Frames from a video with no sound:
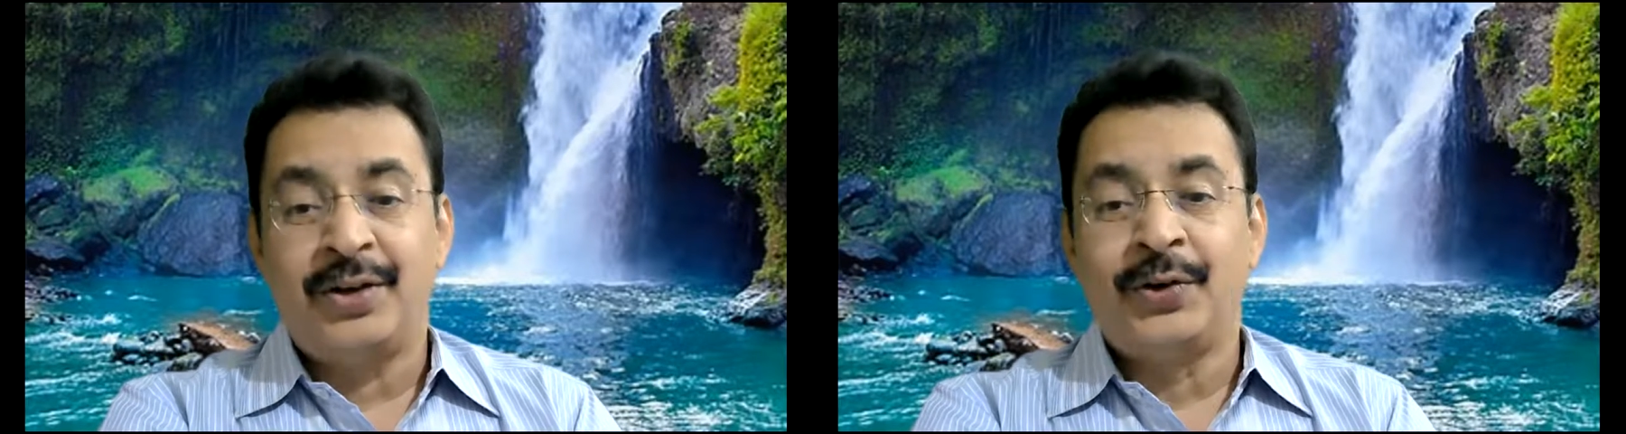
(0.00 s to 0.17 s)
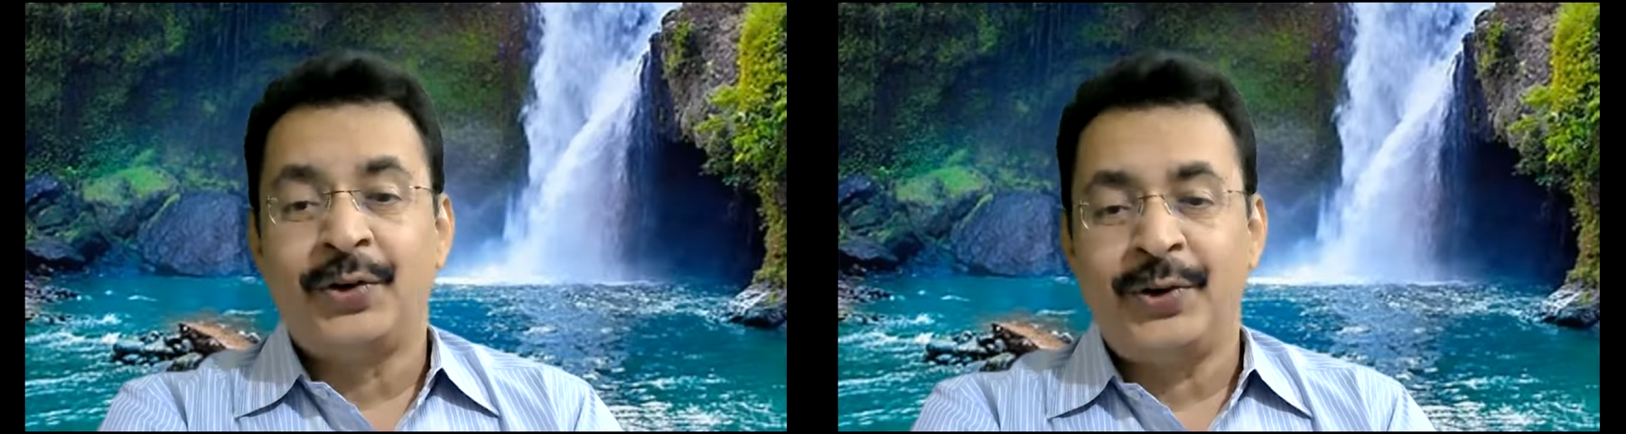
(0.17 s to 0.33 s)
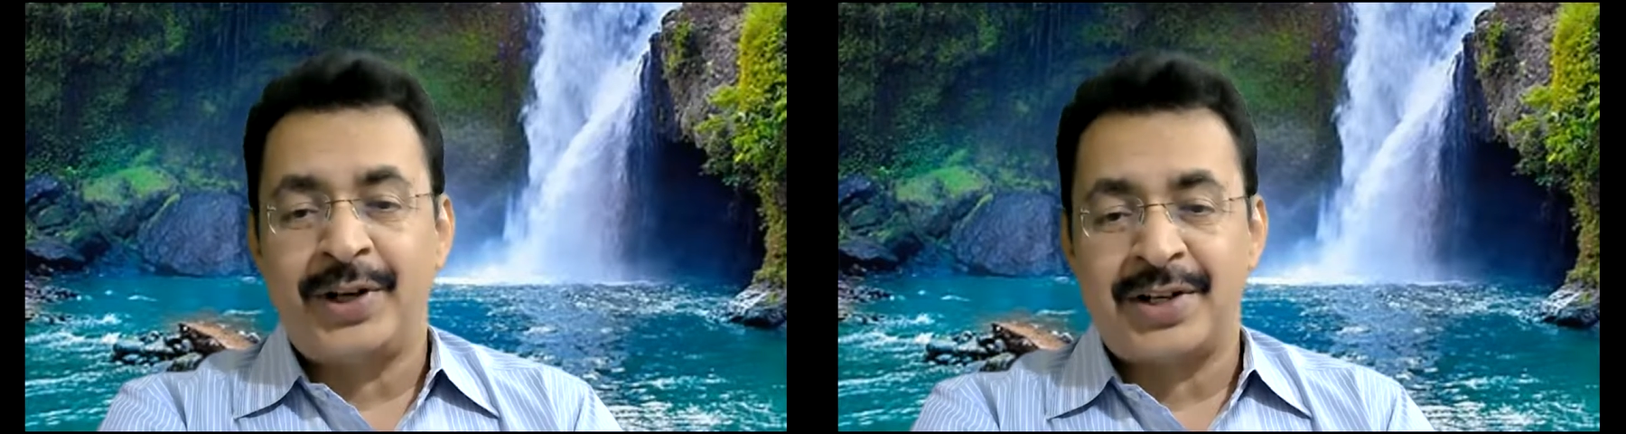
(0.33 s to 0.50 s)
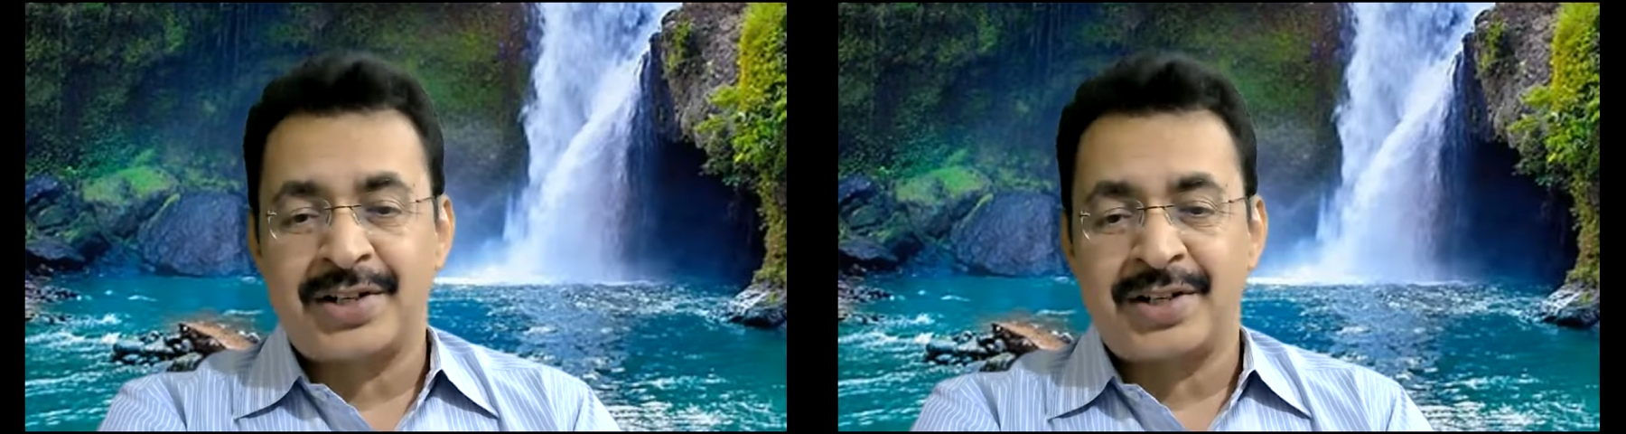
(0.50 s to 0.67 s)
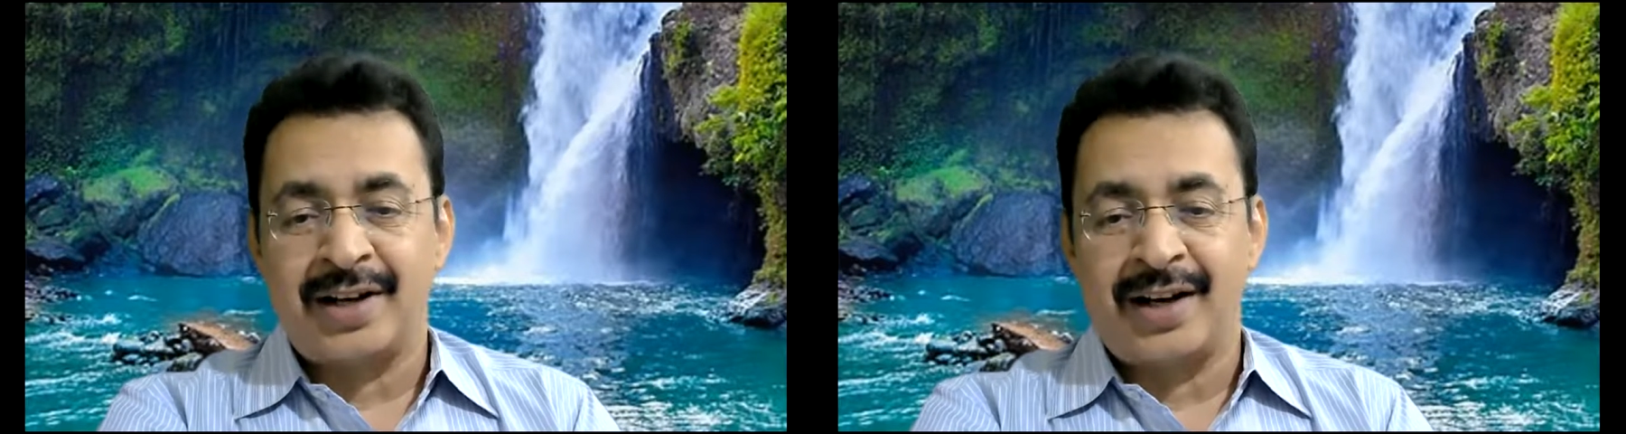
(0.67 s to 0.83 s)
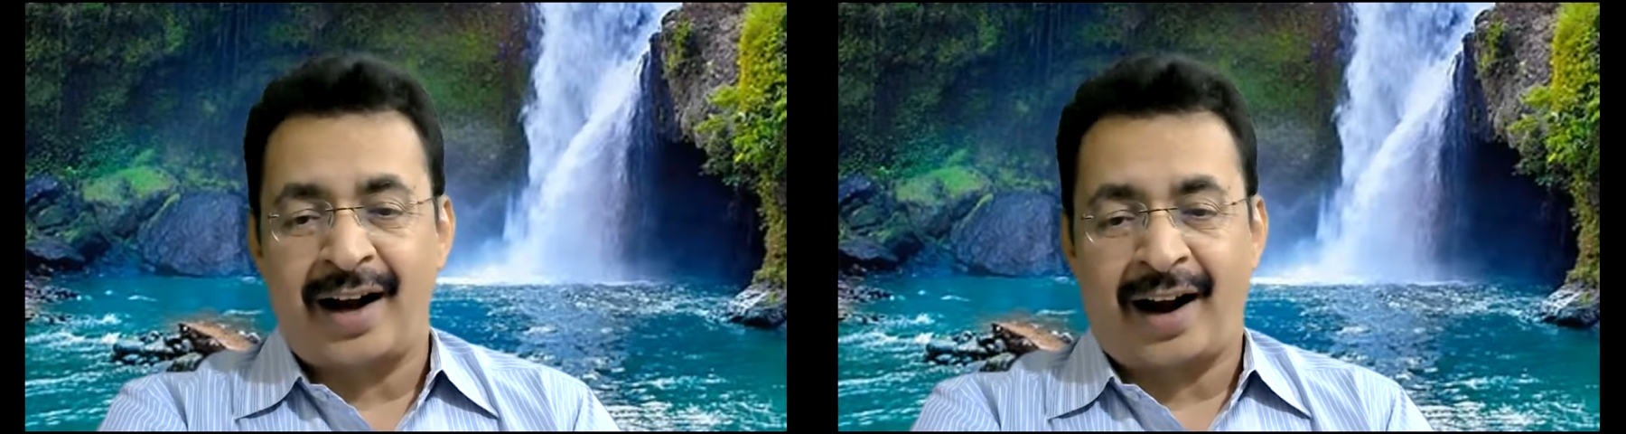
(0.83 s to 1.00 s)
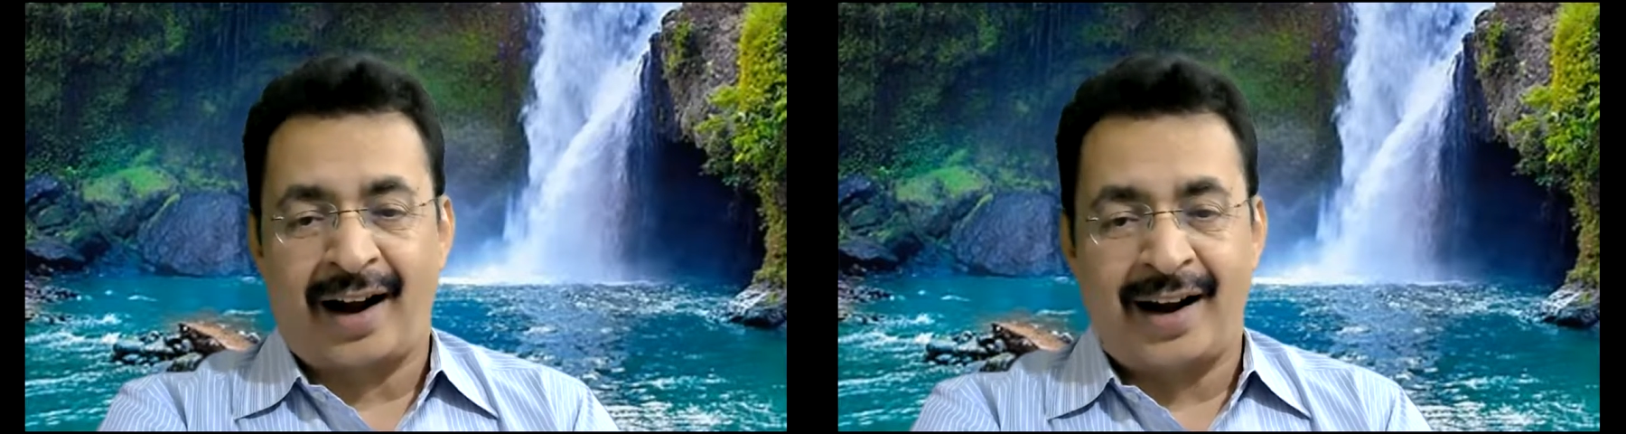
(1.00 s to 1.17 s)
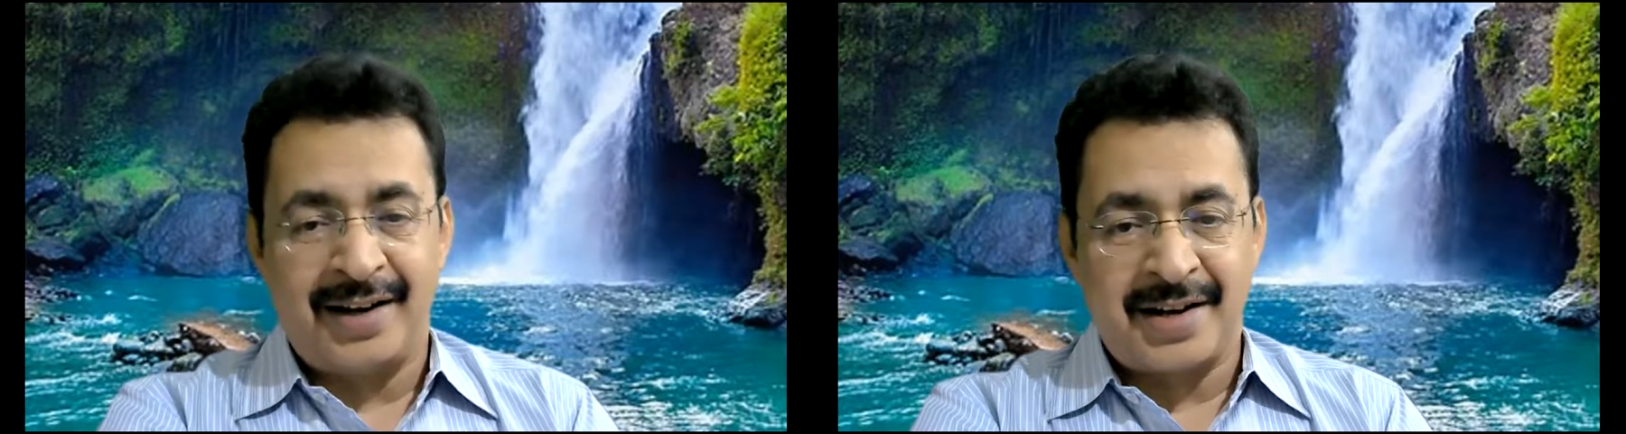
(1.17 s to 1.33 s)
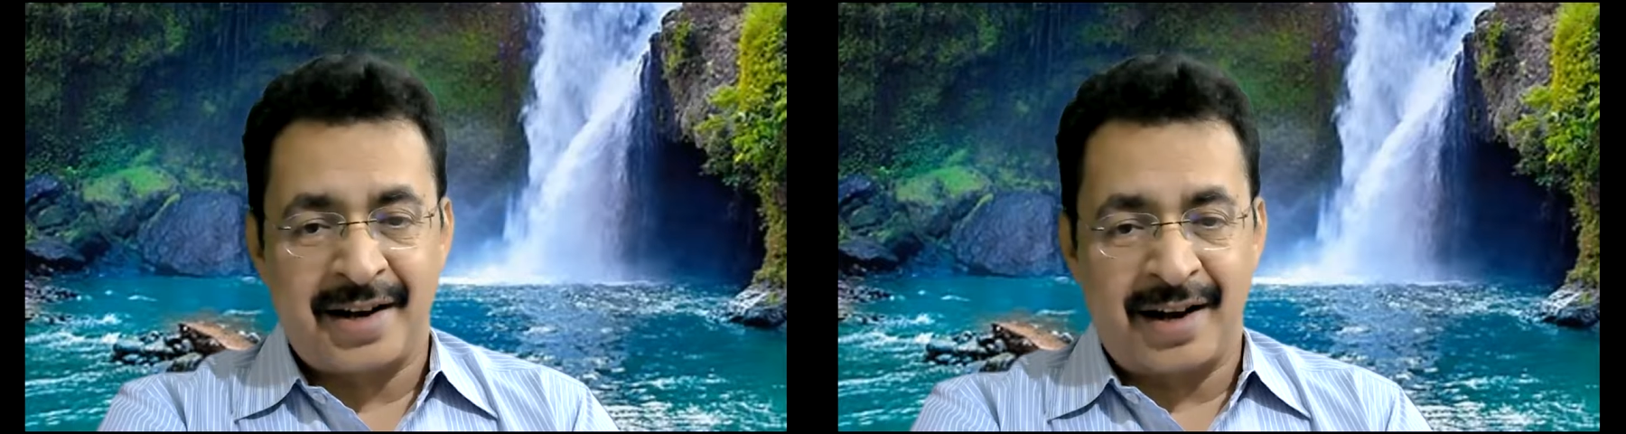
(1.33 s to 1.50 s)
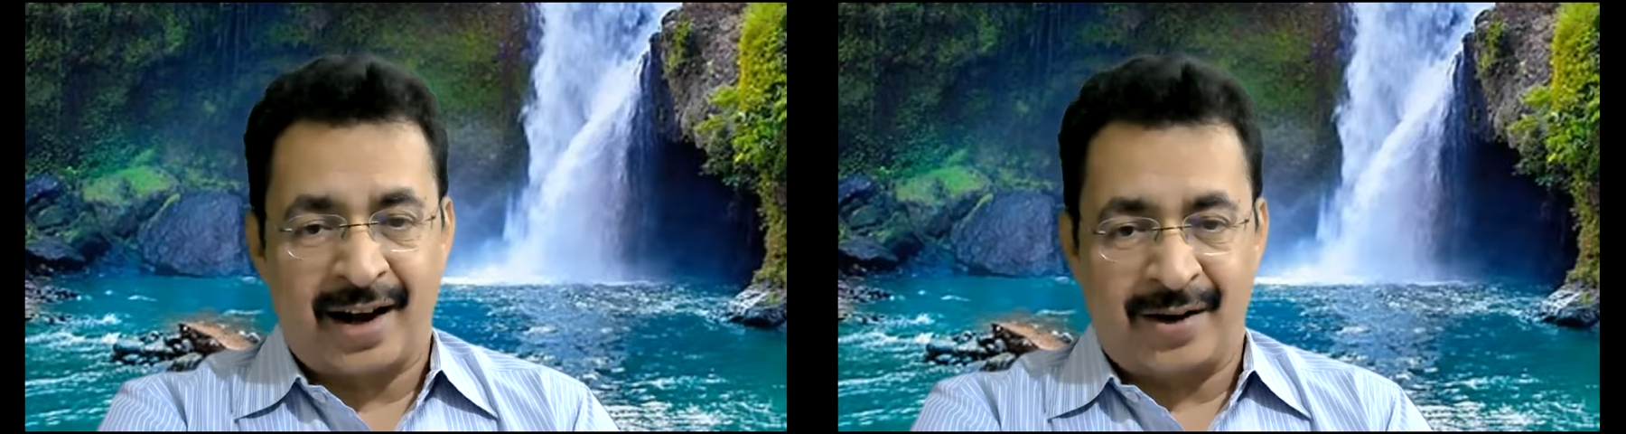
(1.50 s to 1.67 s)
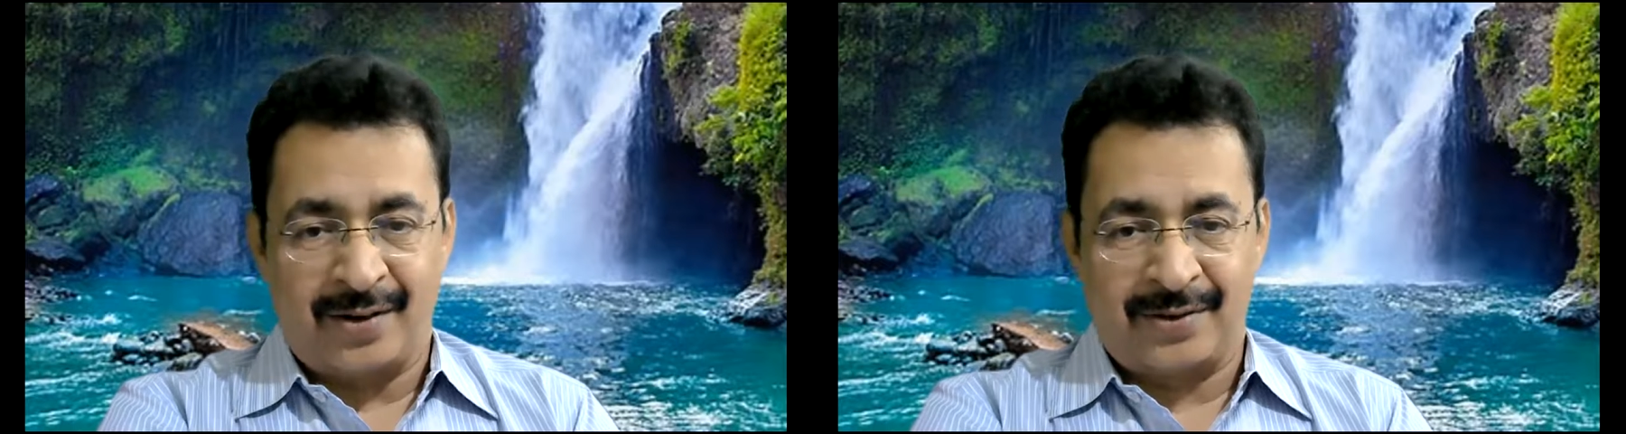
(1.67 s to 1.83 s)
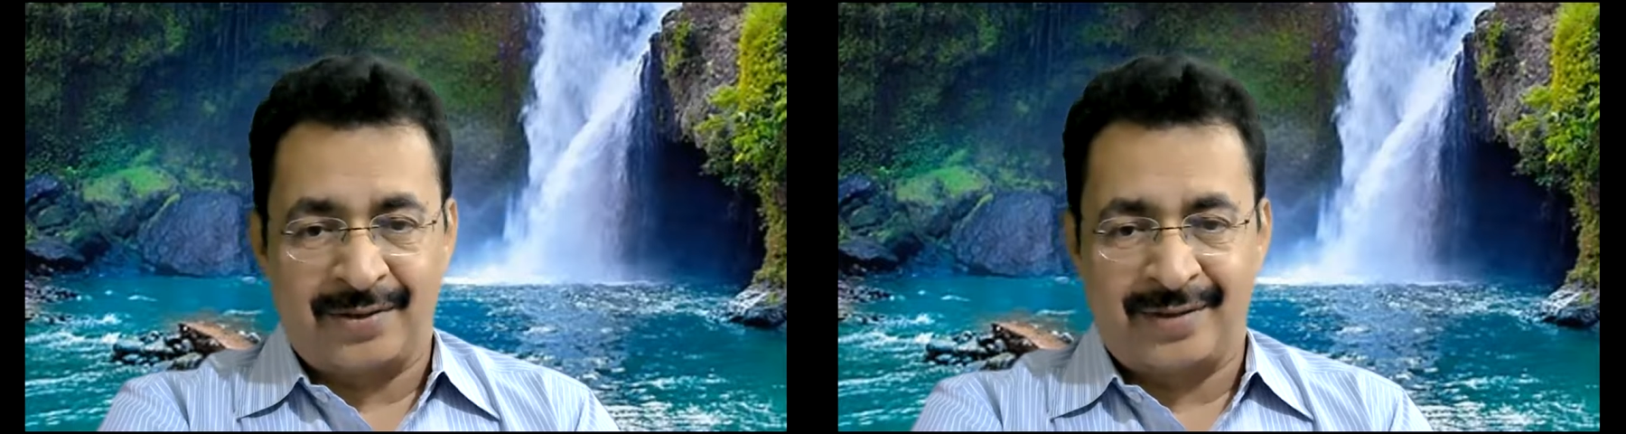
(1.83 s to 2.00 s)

do it right now.